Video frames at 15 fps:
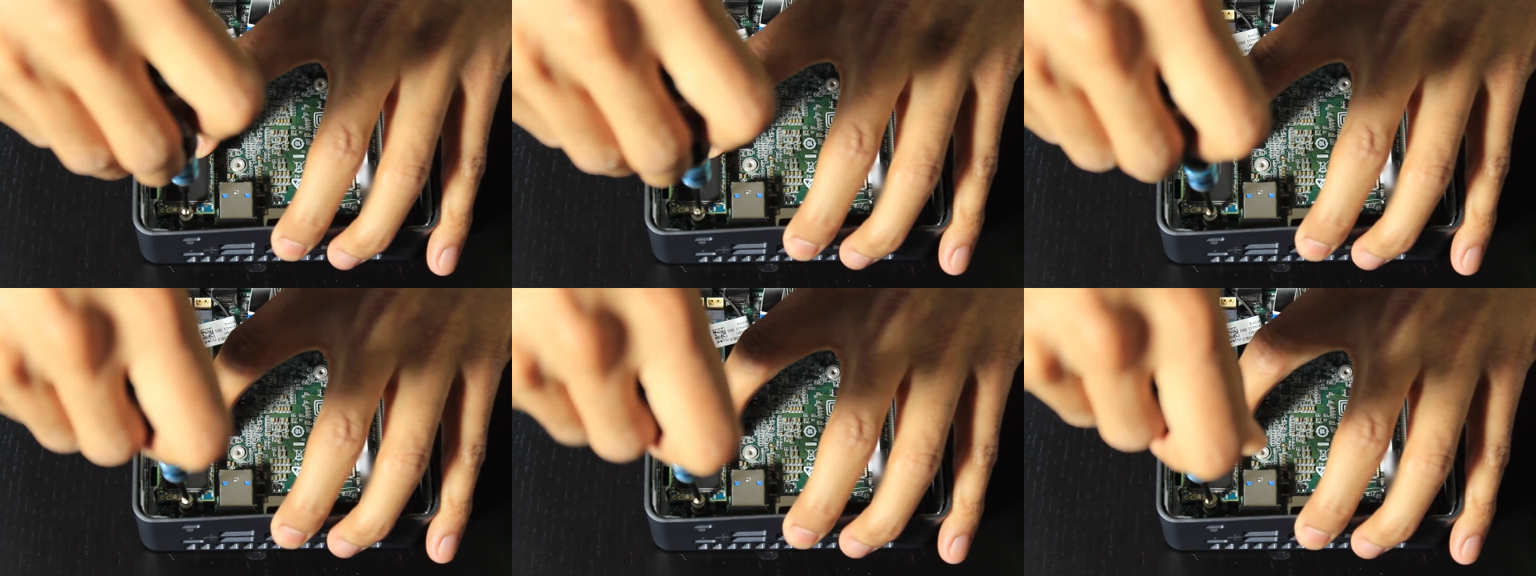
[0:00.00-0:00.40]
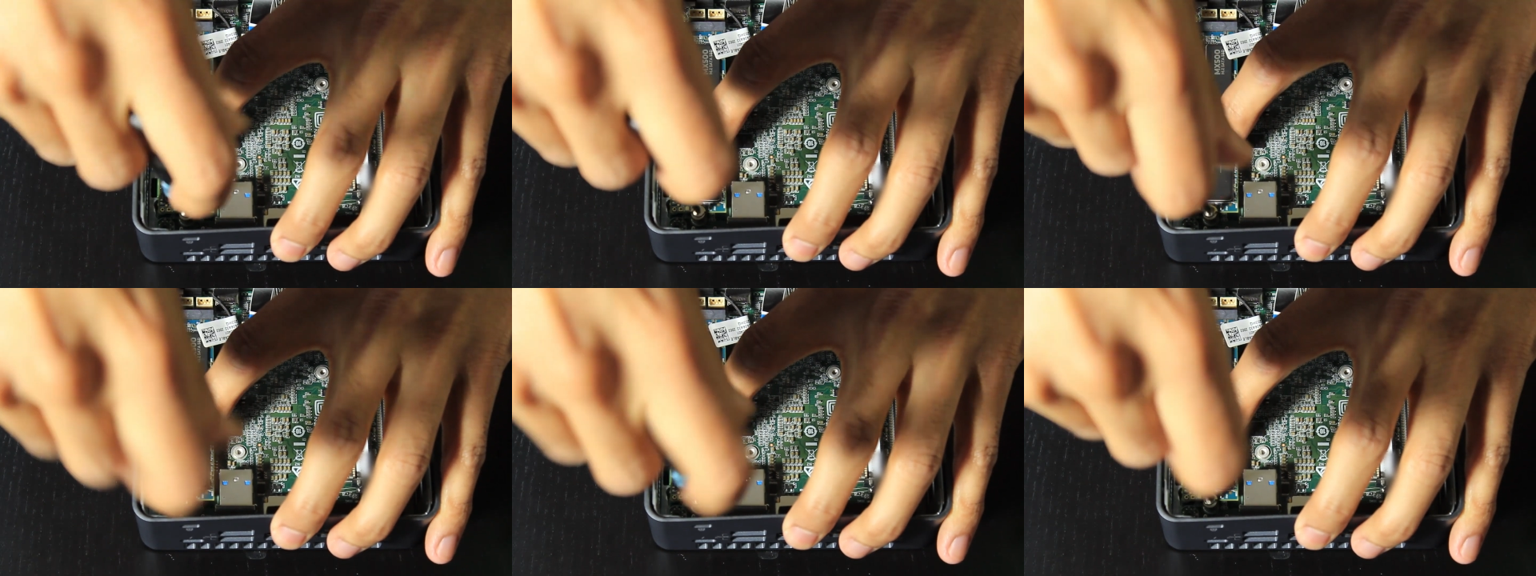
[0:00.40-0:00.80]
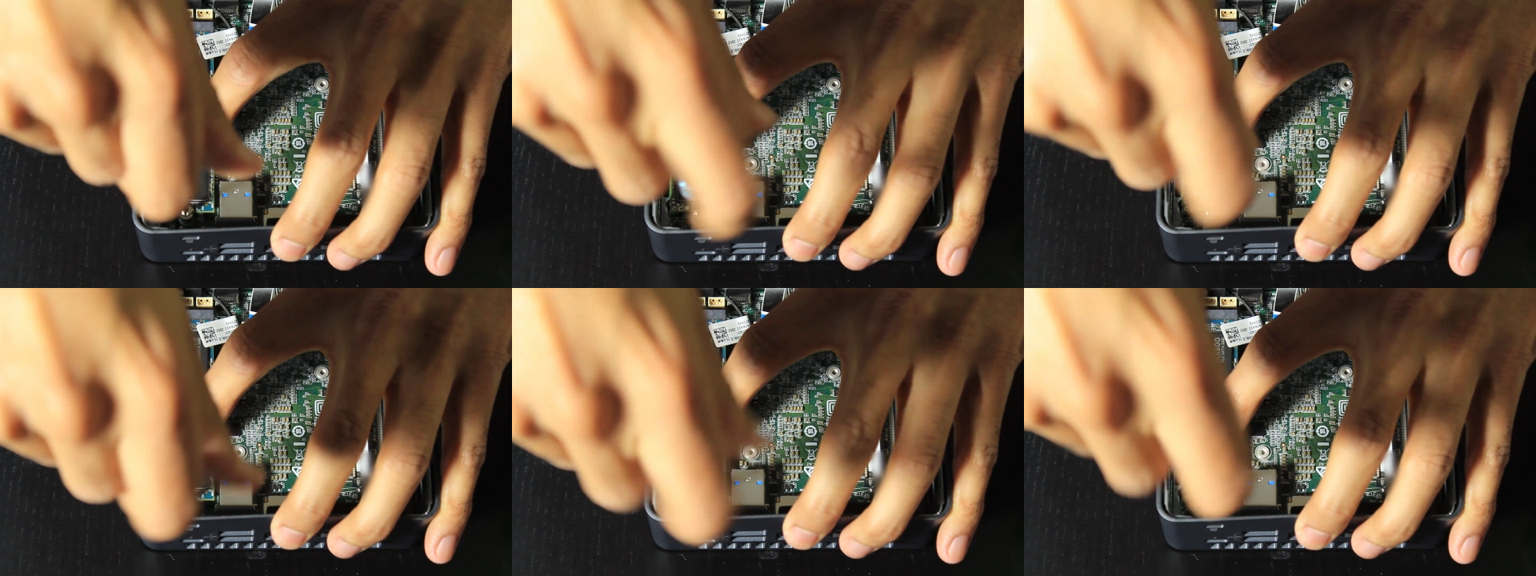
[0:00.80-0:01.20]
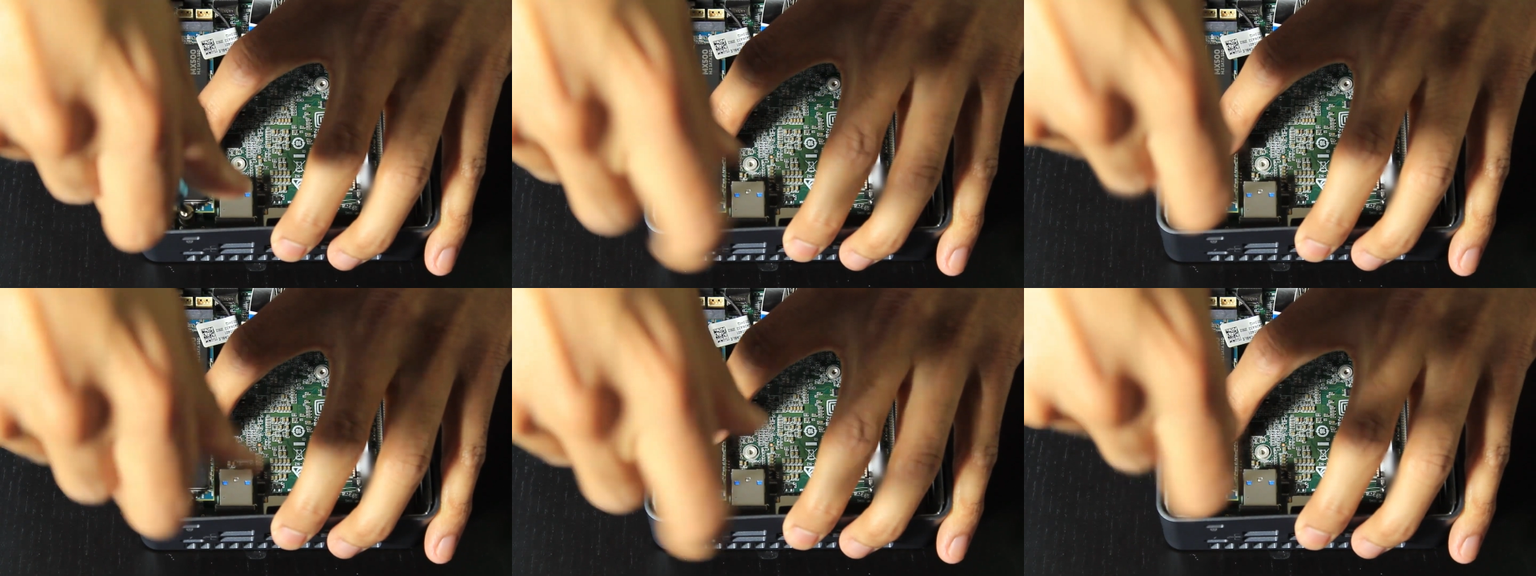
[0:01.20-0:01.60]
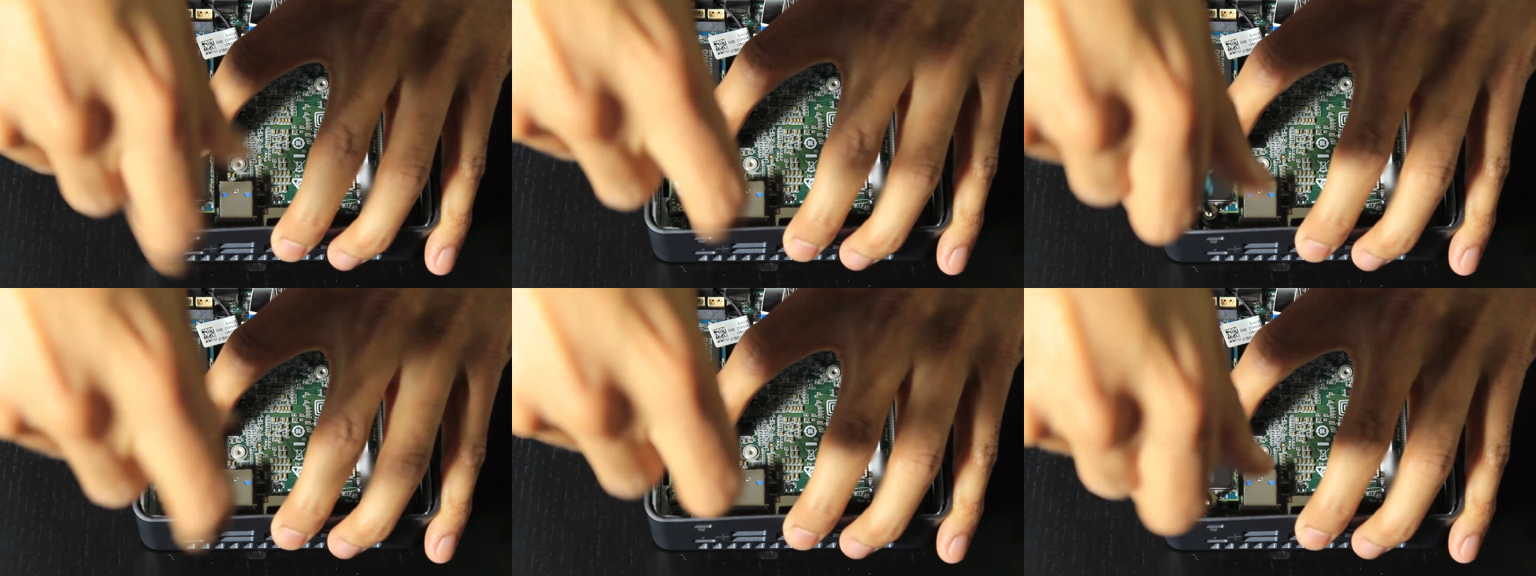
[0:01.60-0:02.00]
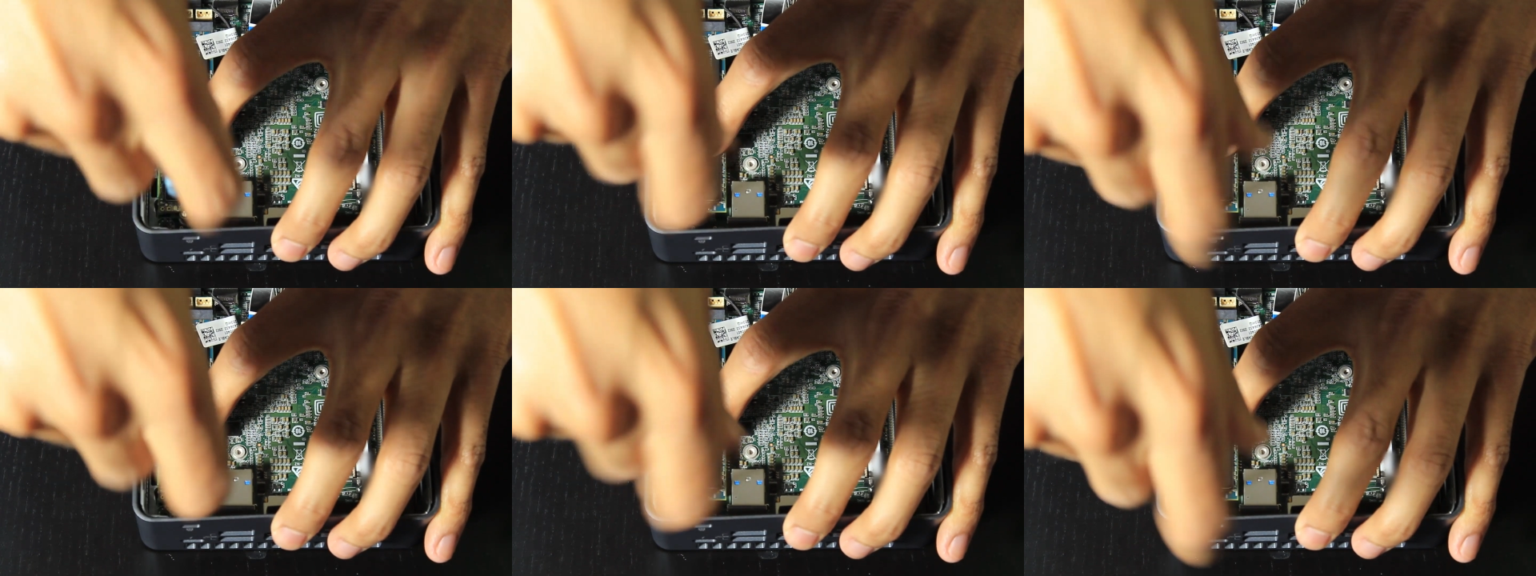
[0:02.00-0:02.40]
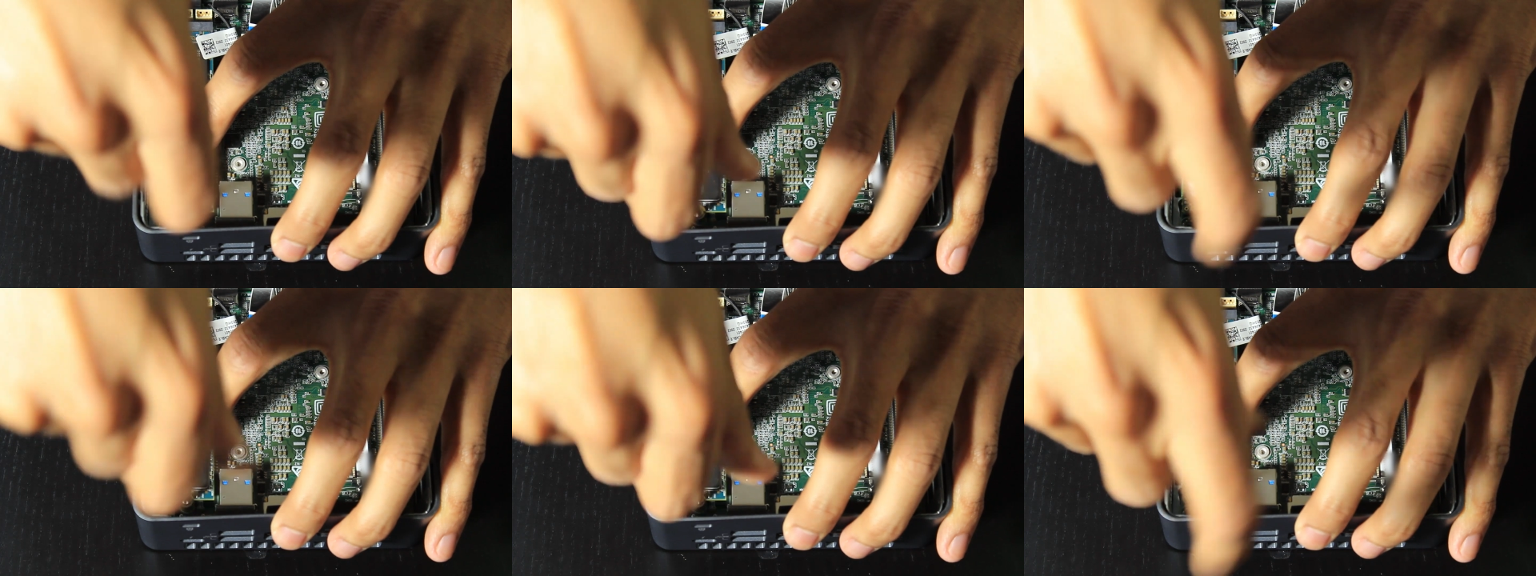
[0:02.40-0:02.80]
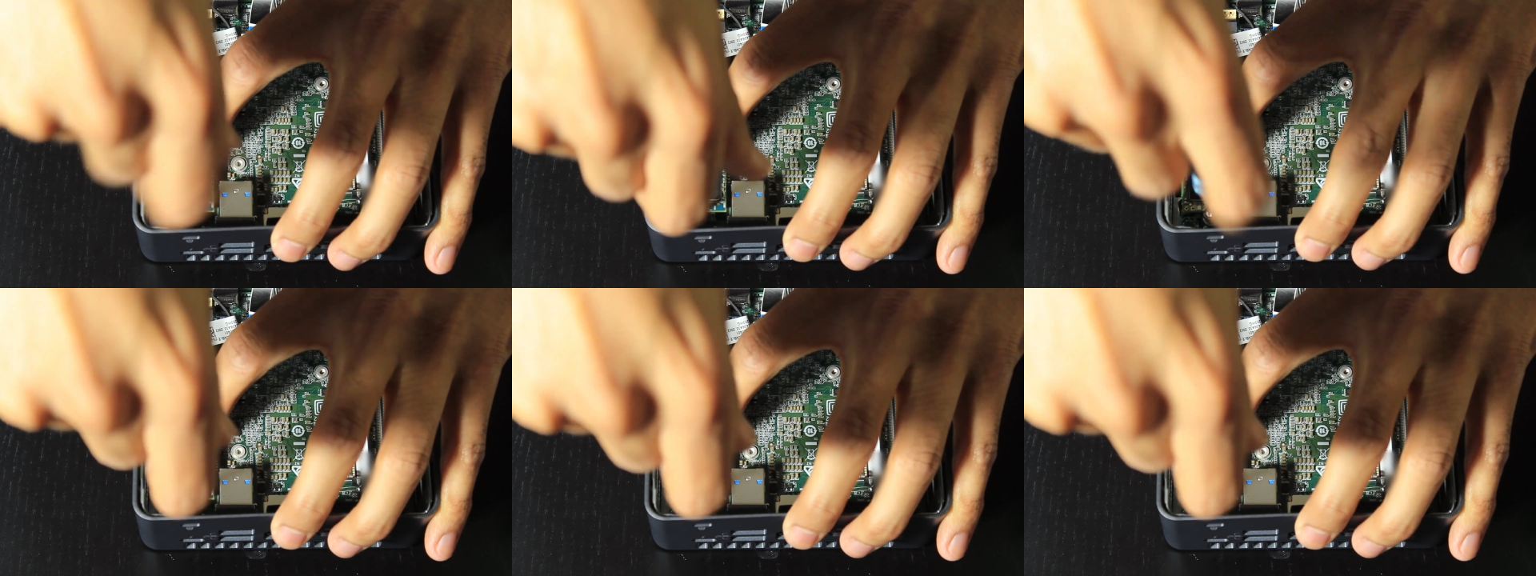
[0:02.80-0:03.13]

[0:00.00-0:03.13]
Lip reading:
No face is visible, so there are no lips to read.